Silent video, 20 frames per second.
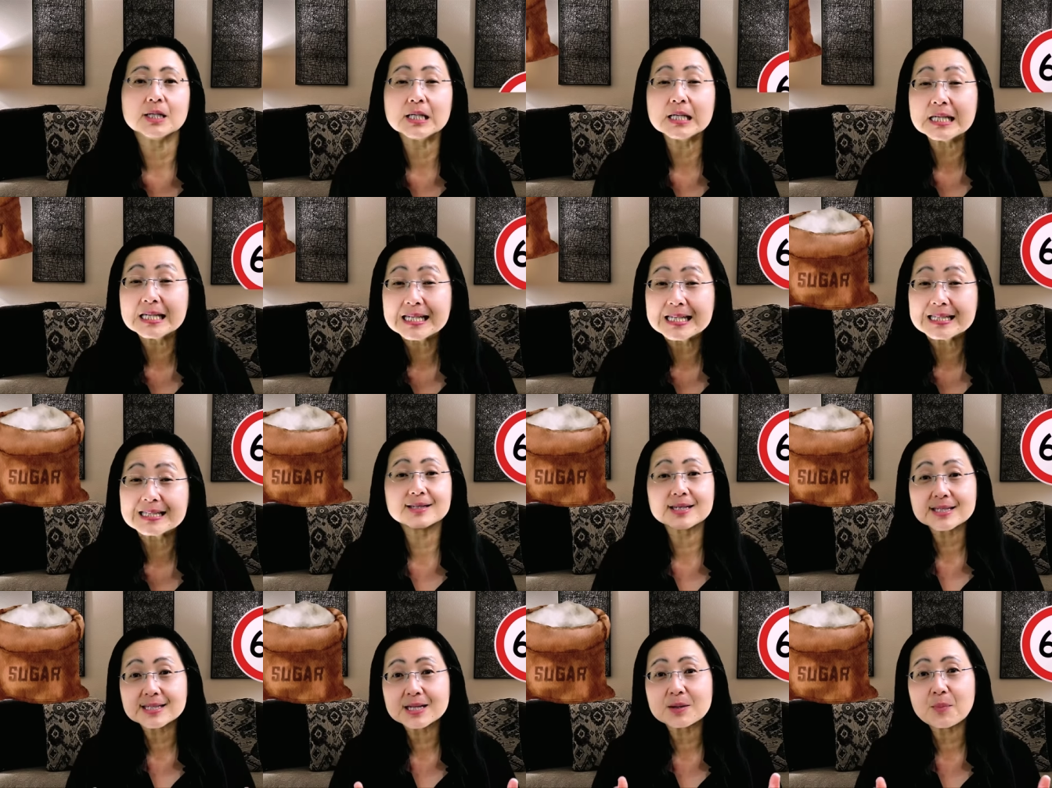eats
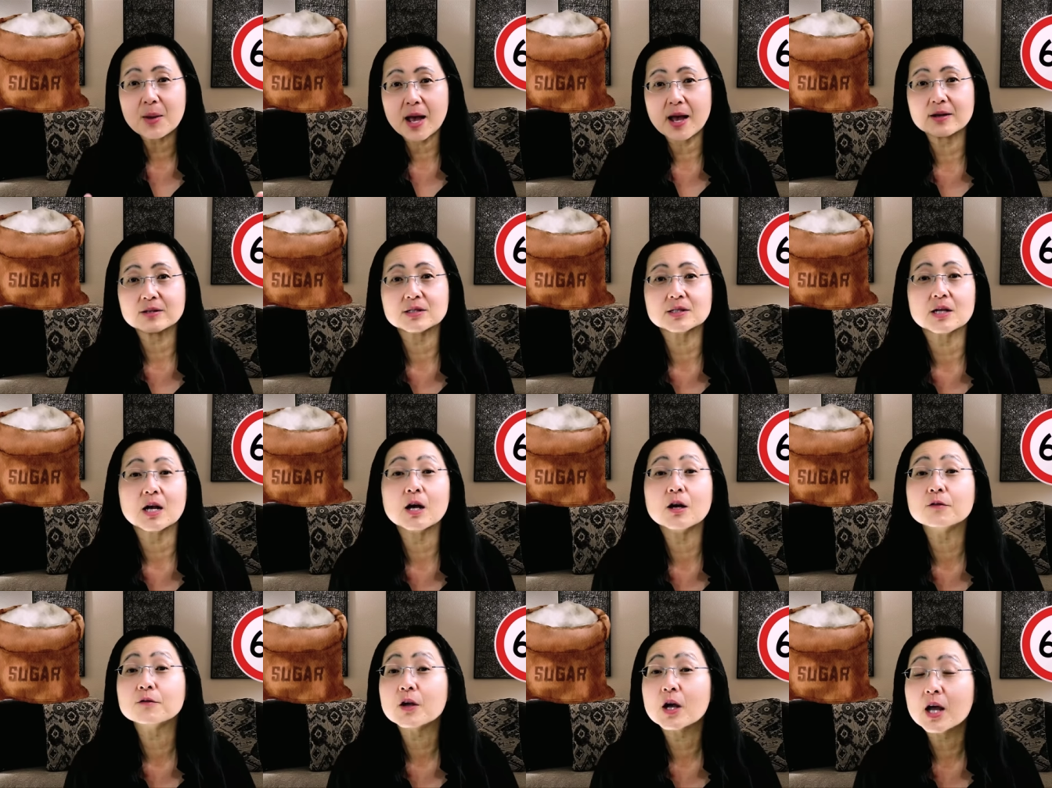sixty pounds
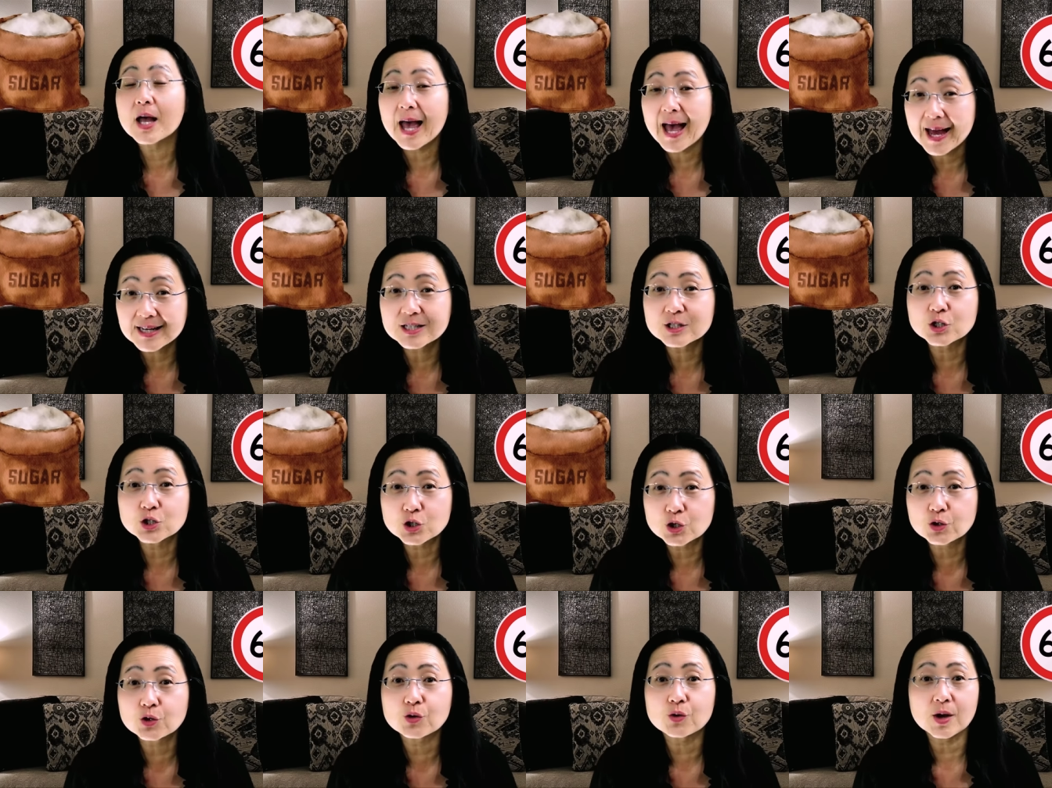of added
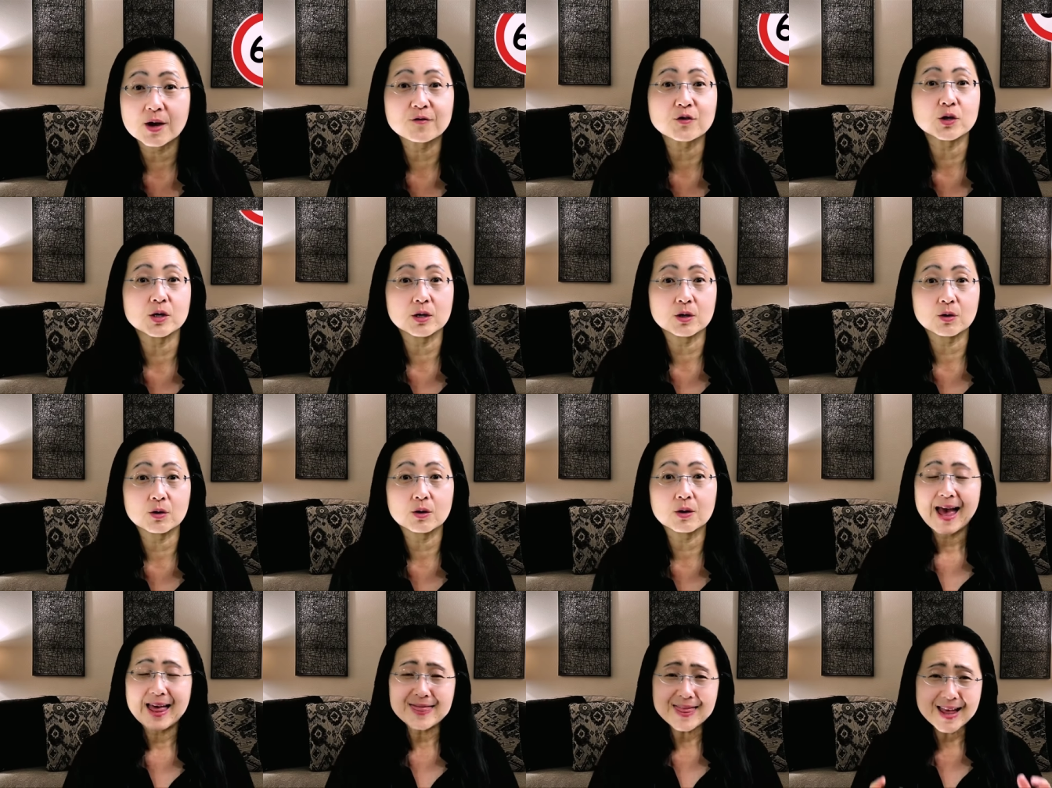sugar every
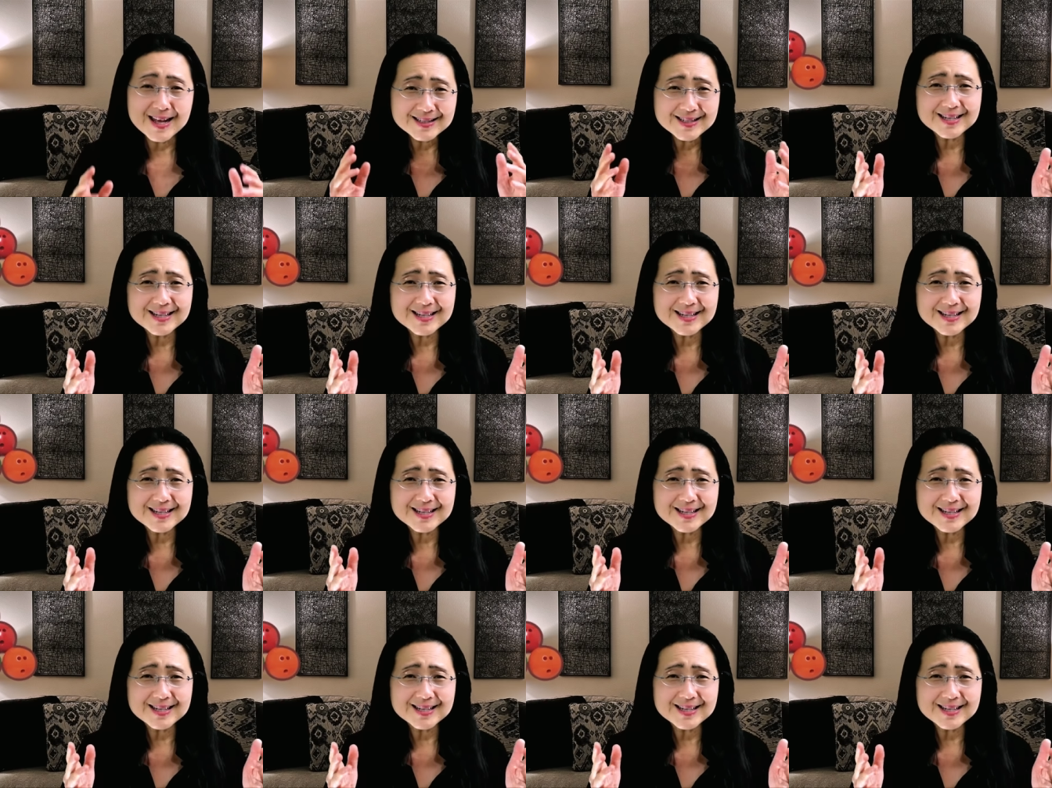year. And that's